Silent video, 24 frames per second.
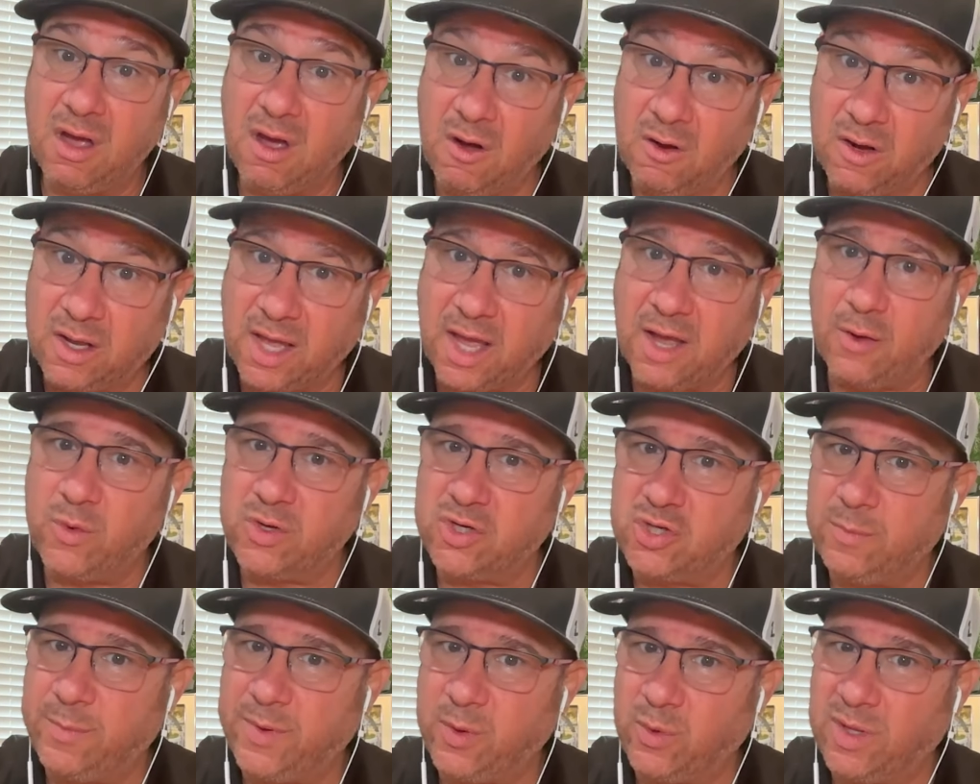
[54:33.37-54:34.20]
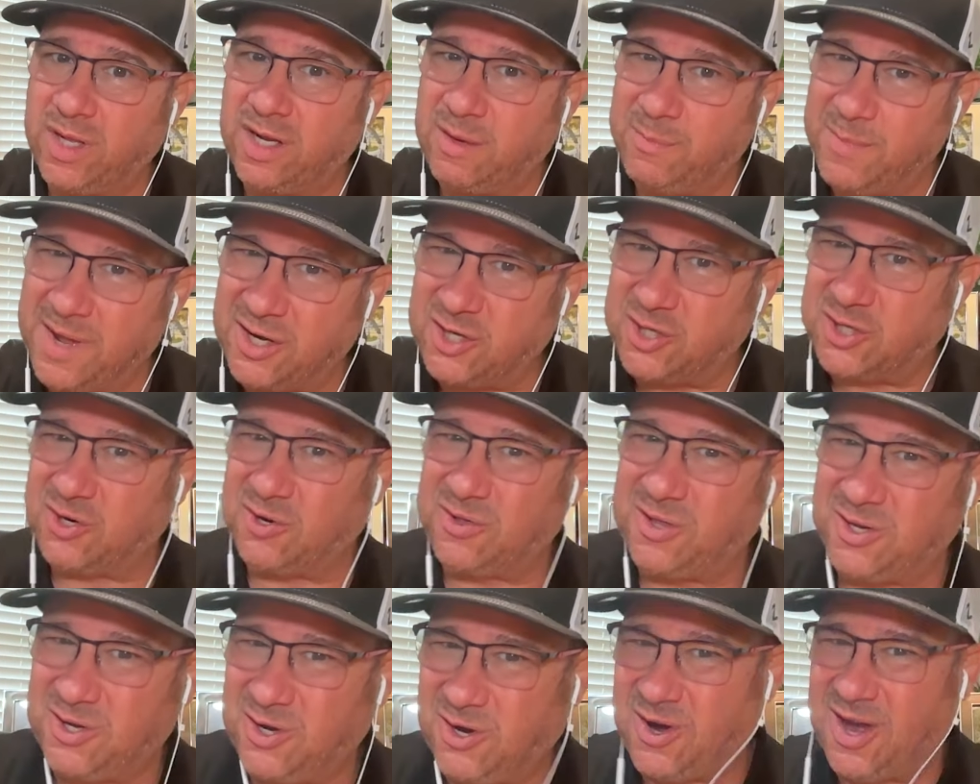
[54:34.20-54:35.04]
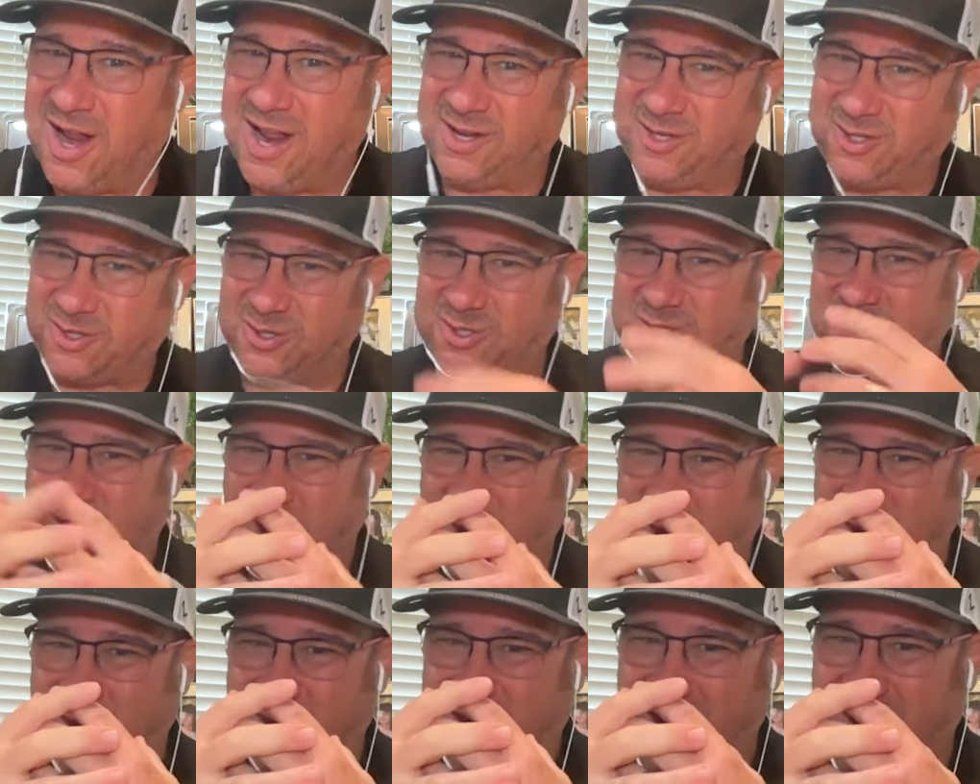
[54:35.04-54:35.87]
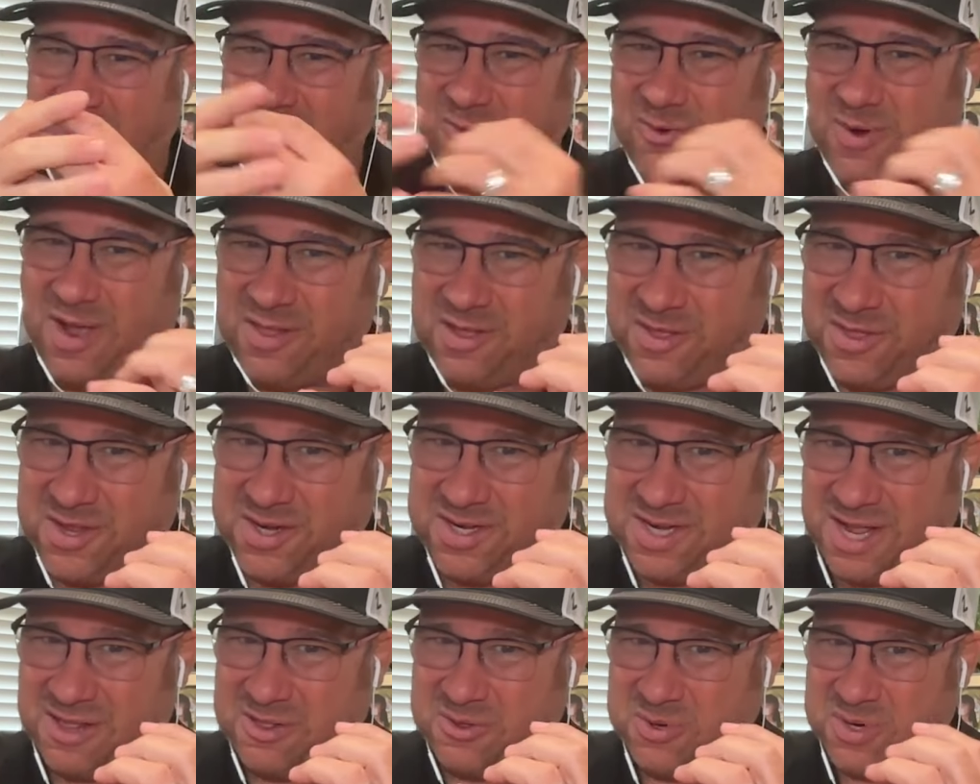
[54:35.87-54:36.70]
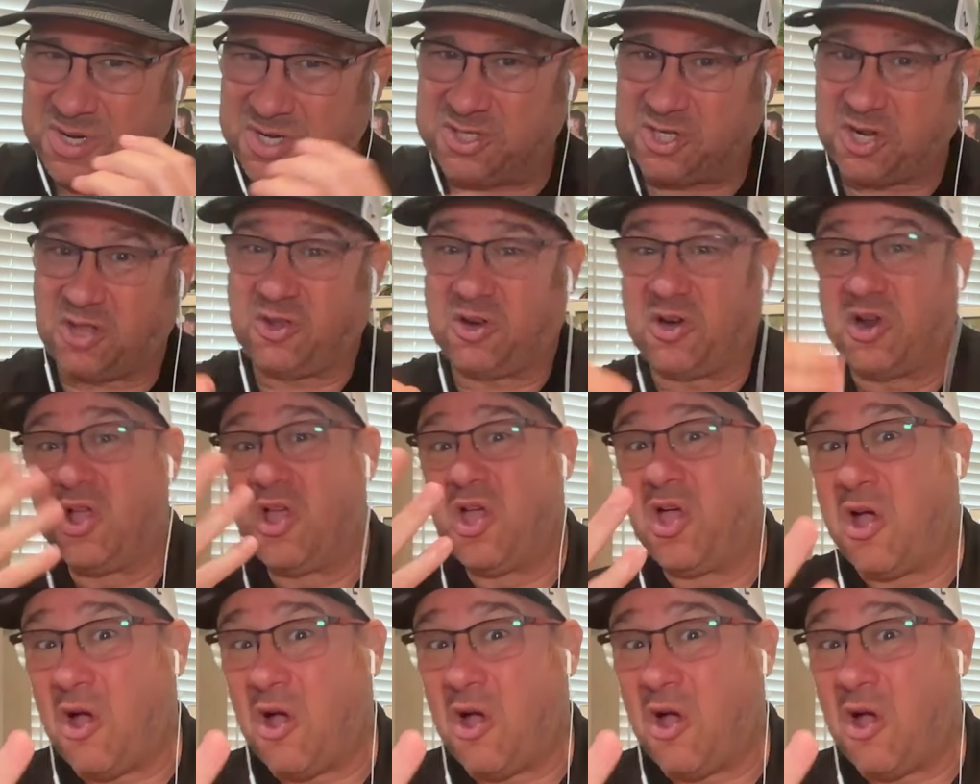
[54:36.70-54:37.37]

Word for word: Okay, would you be willing to make sure that your answers go together rather than dilute each other?